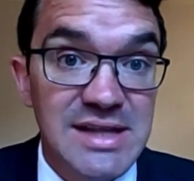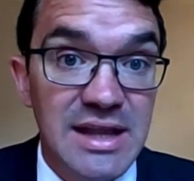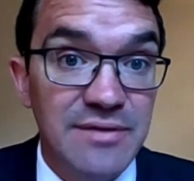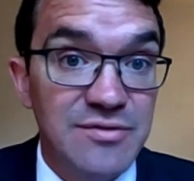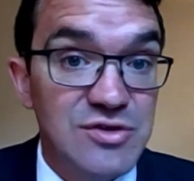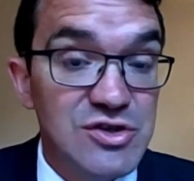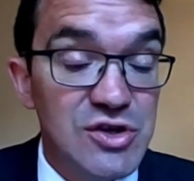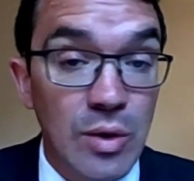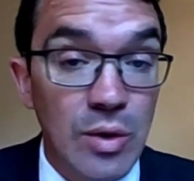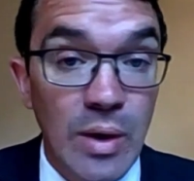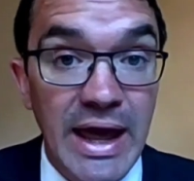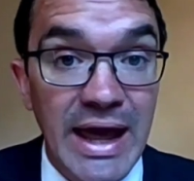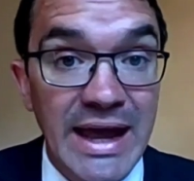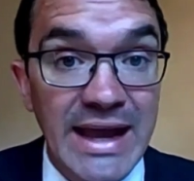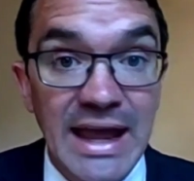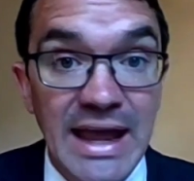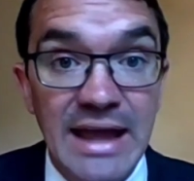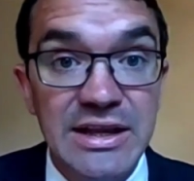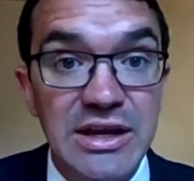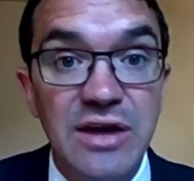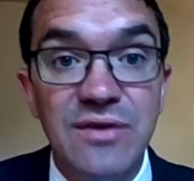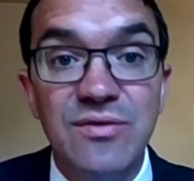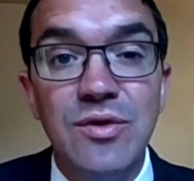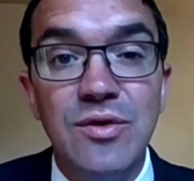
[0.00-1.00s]
So I can't
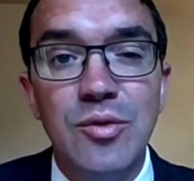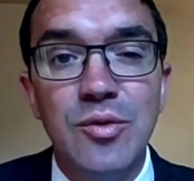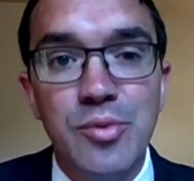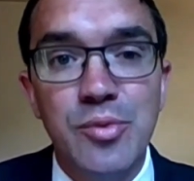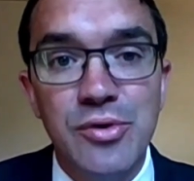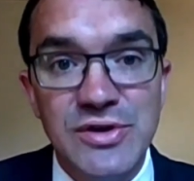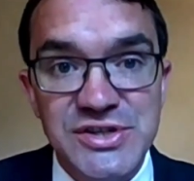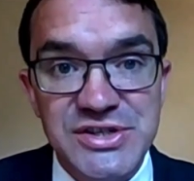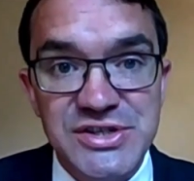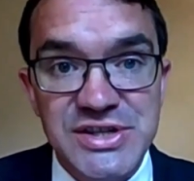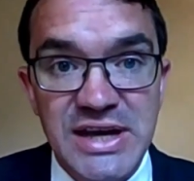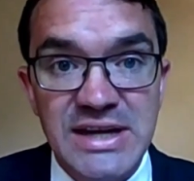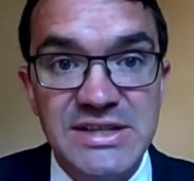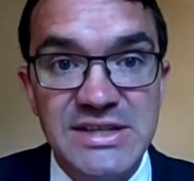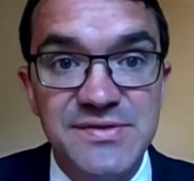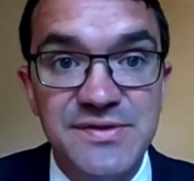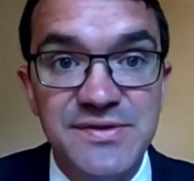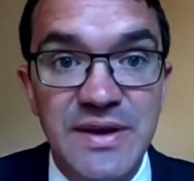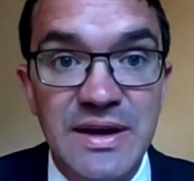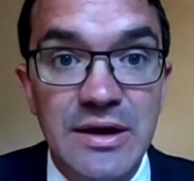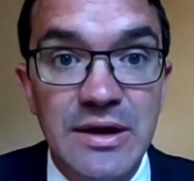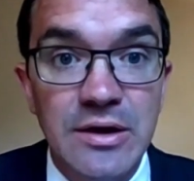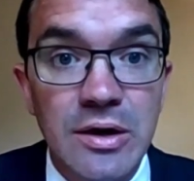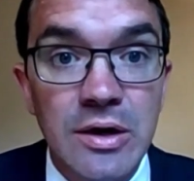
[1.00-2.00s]
give you a precise
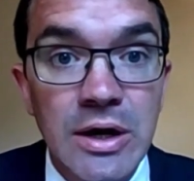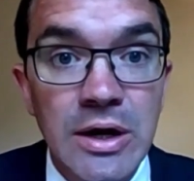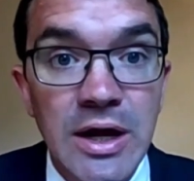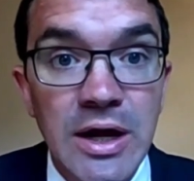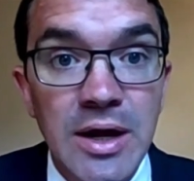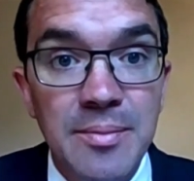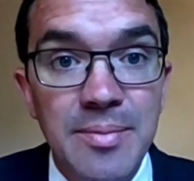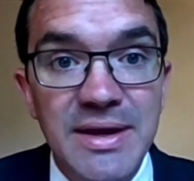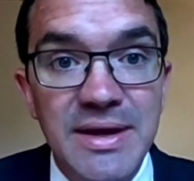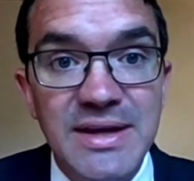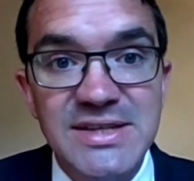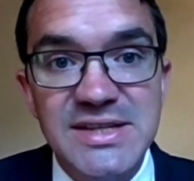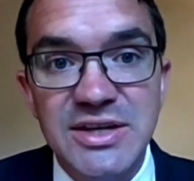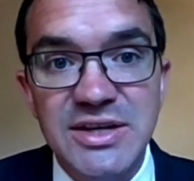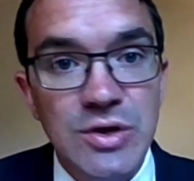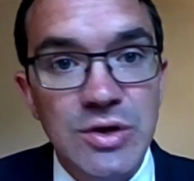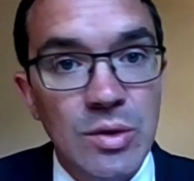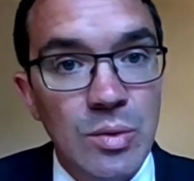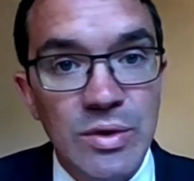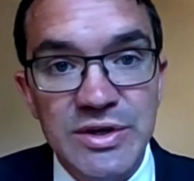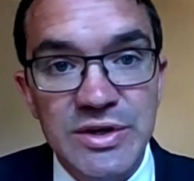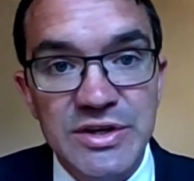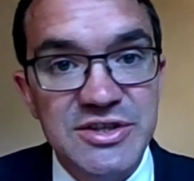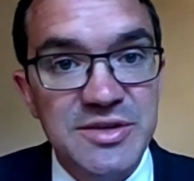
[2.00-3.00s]
figure because I don't want
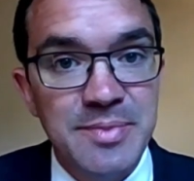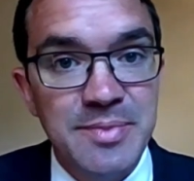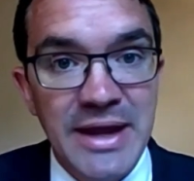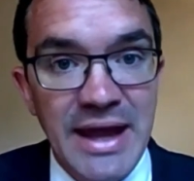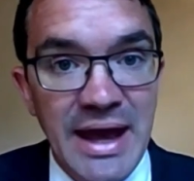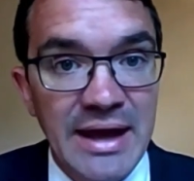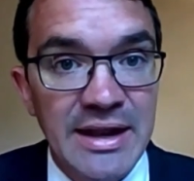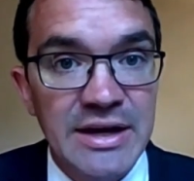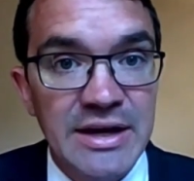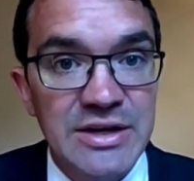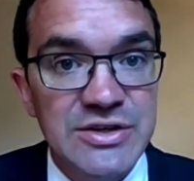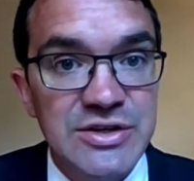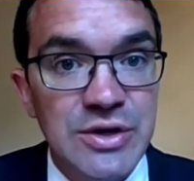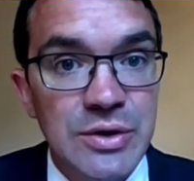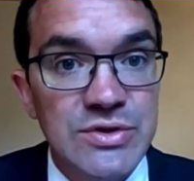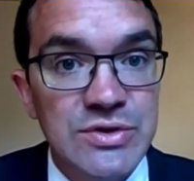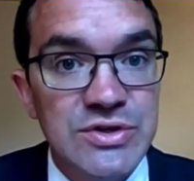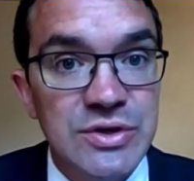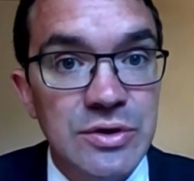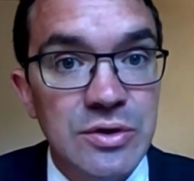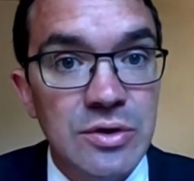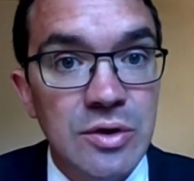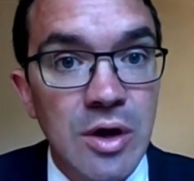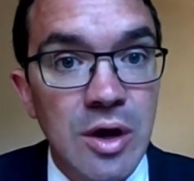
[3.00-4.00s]
it to be
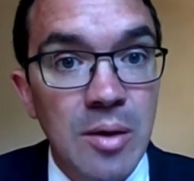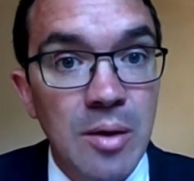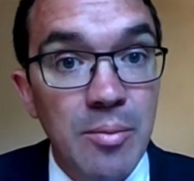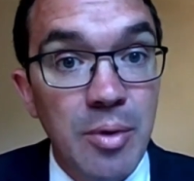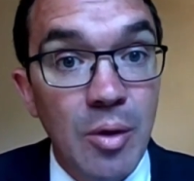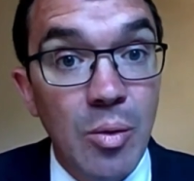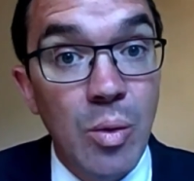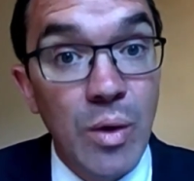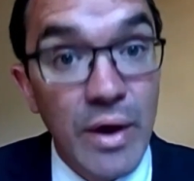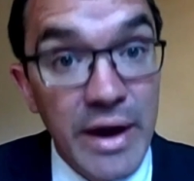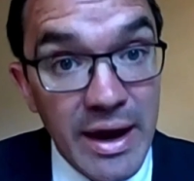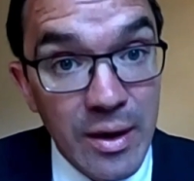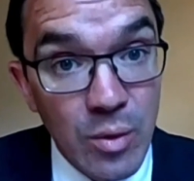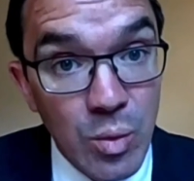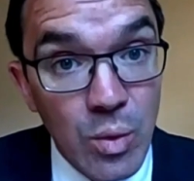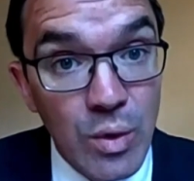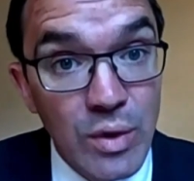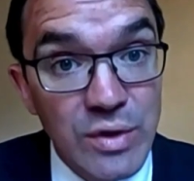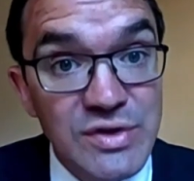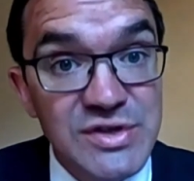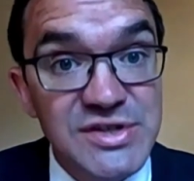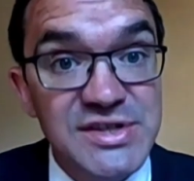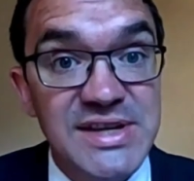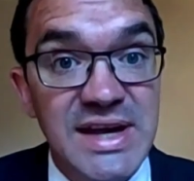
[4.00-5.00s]
anecdotal. But what I would
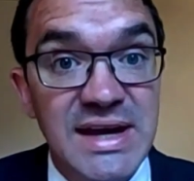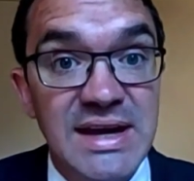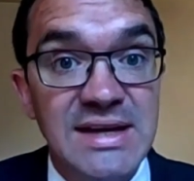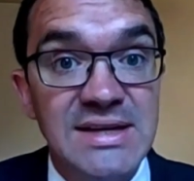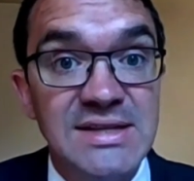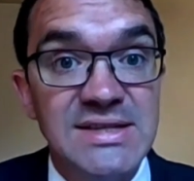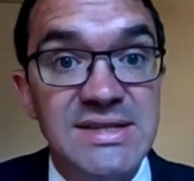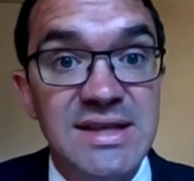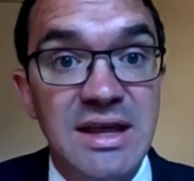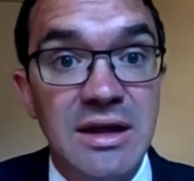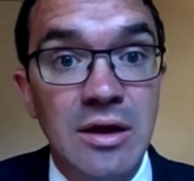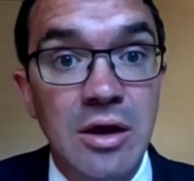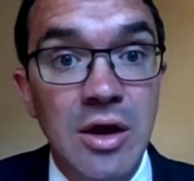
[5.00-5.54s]
say is that